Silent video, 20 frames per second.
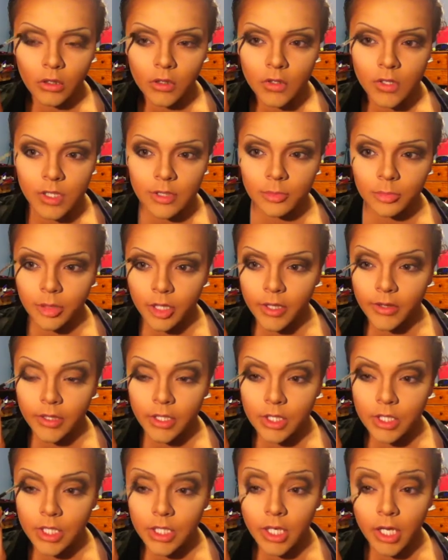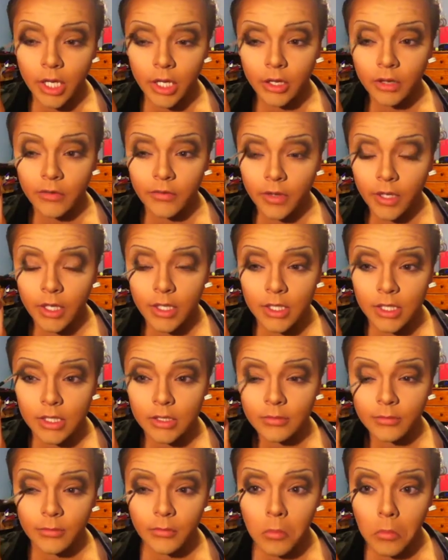Just blend the shit out of your
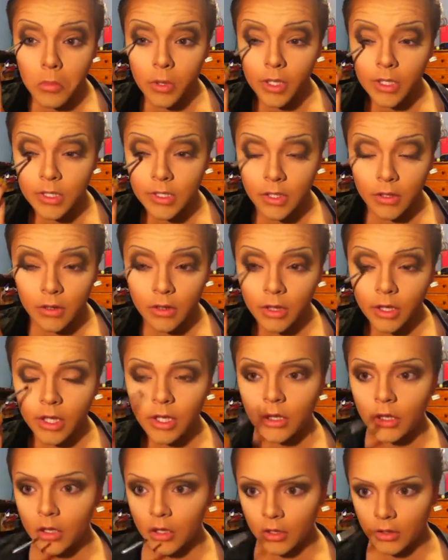face, basically.